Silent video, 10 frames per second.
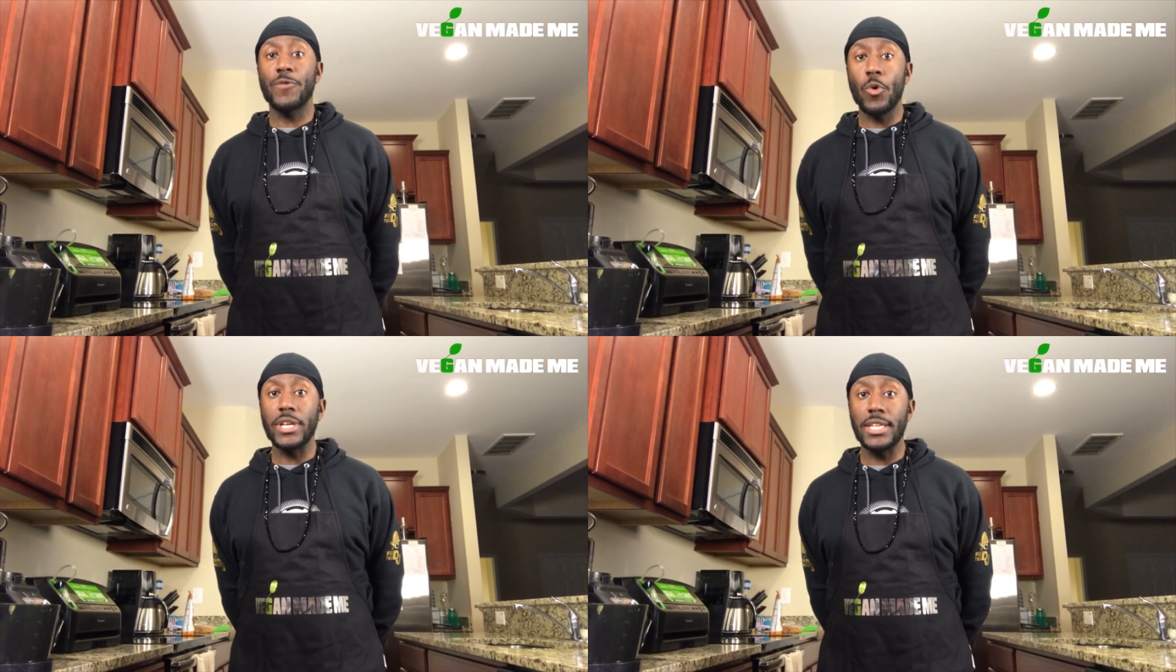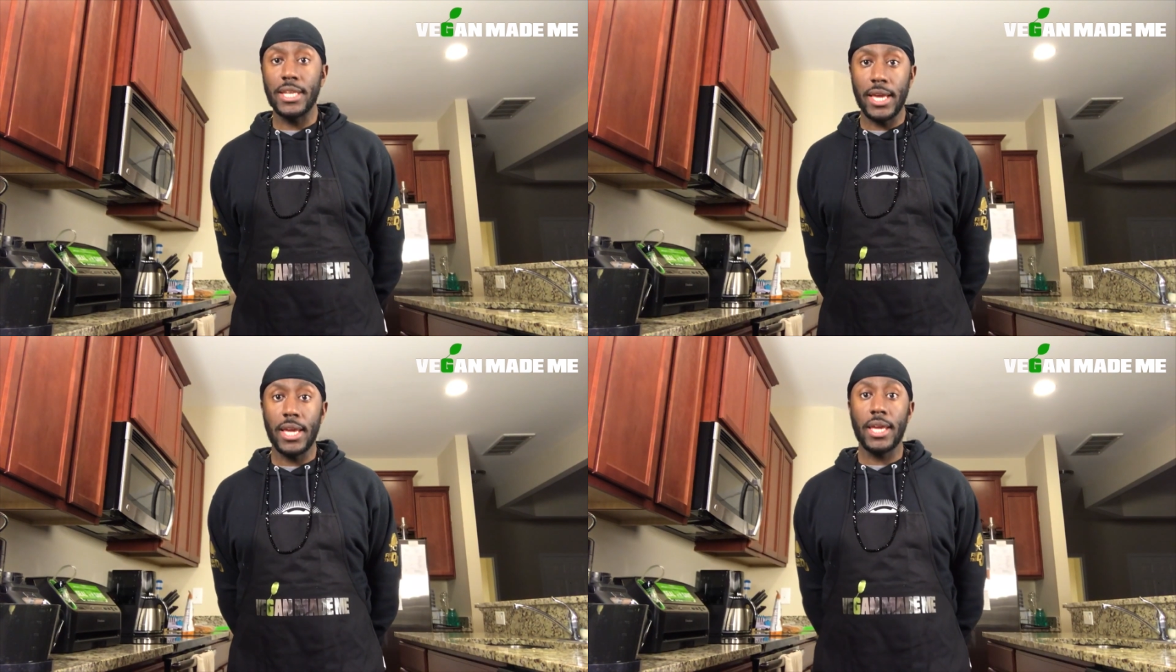
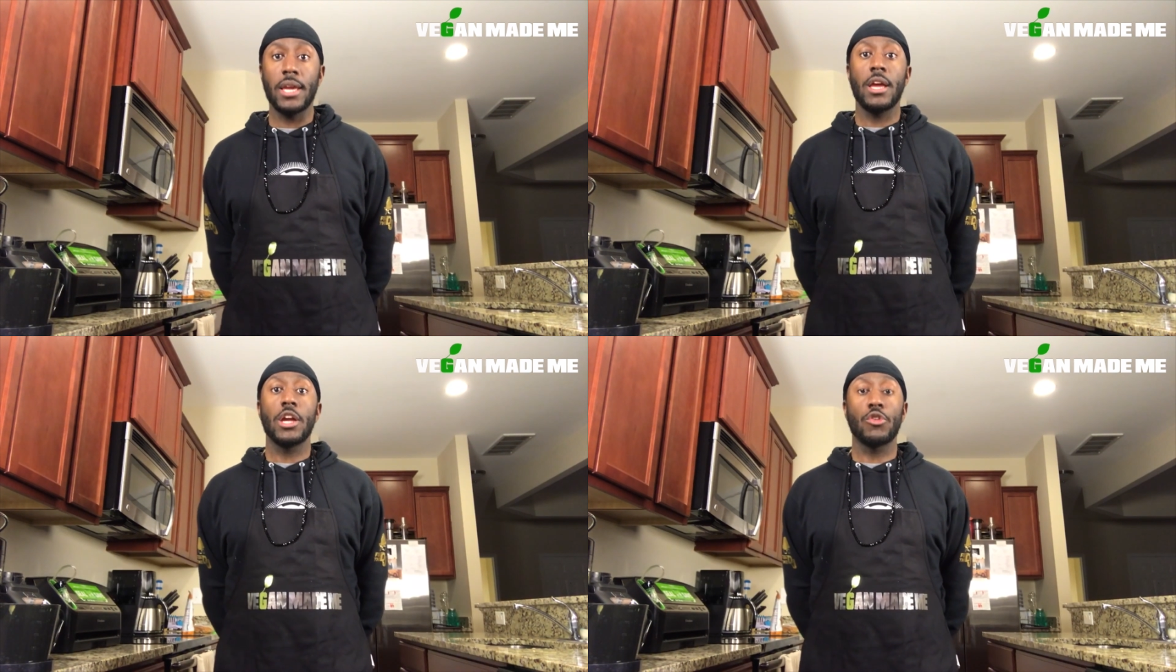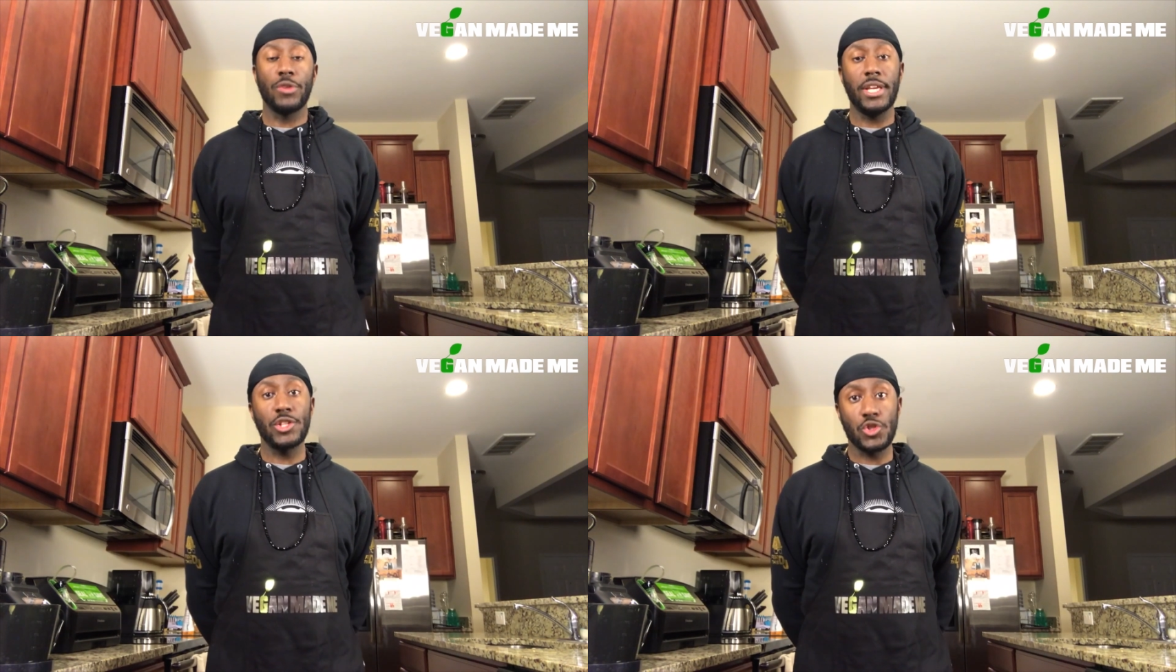40-day
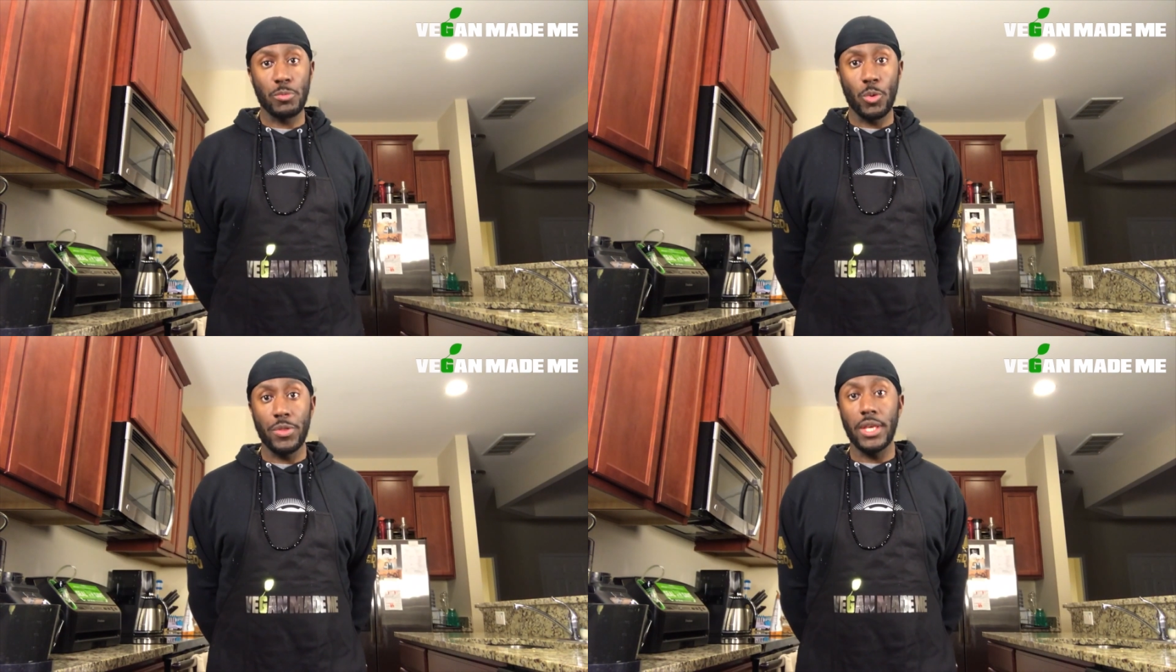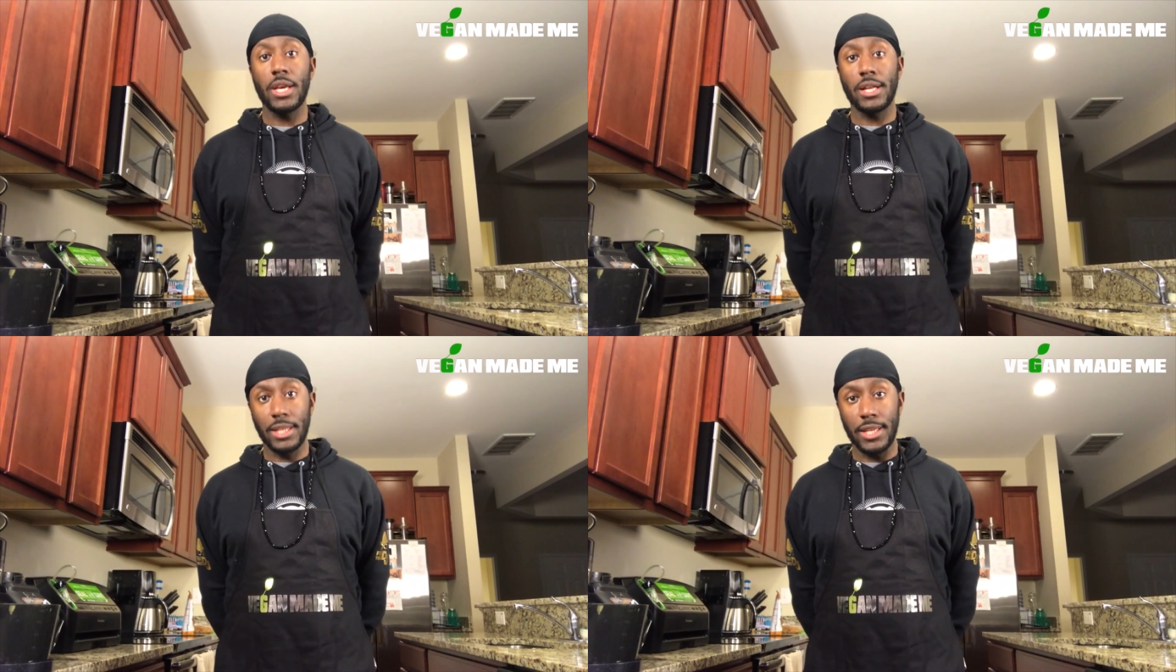green
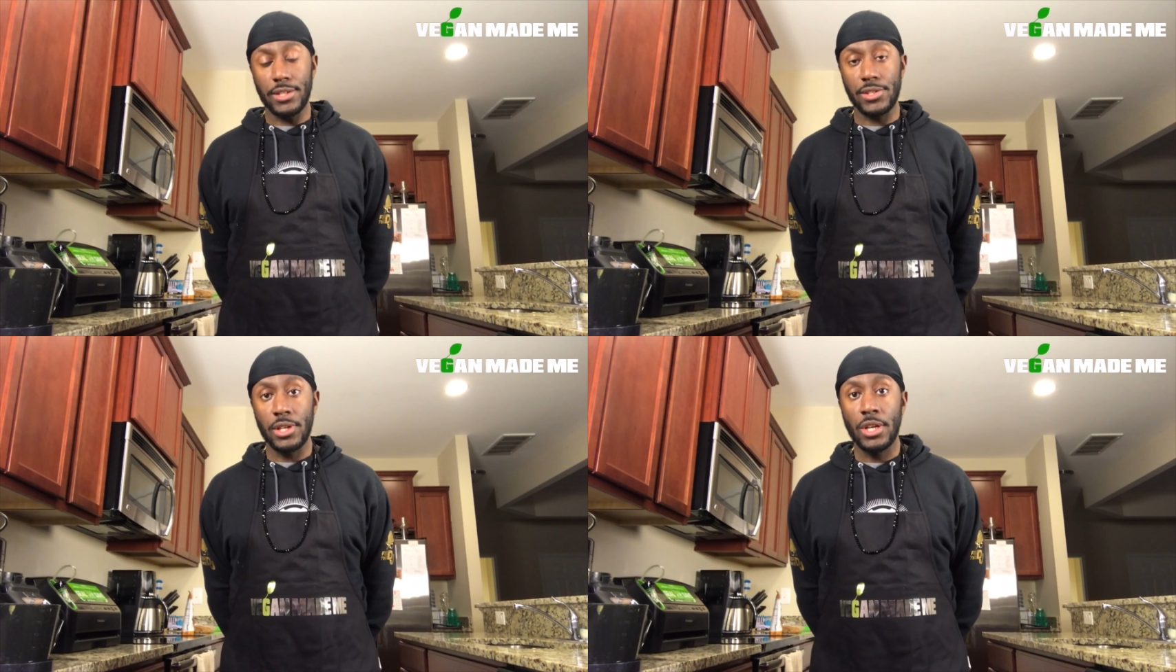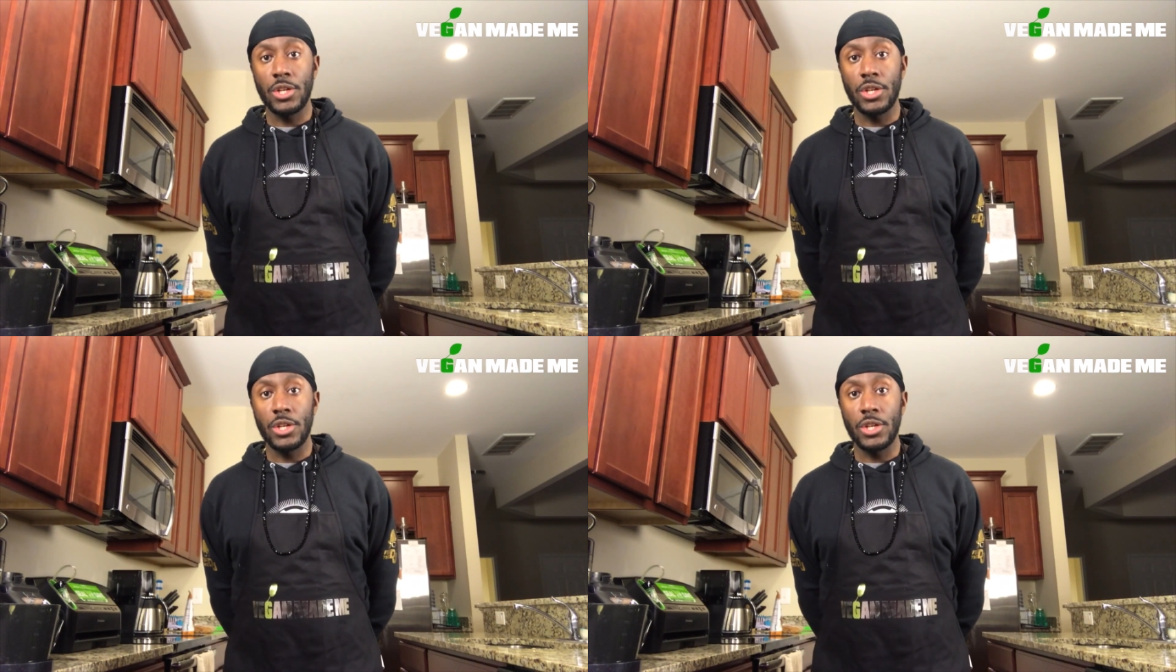smoothie cleanse.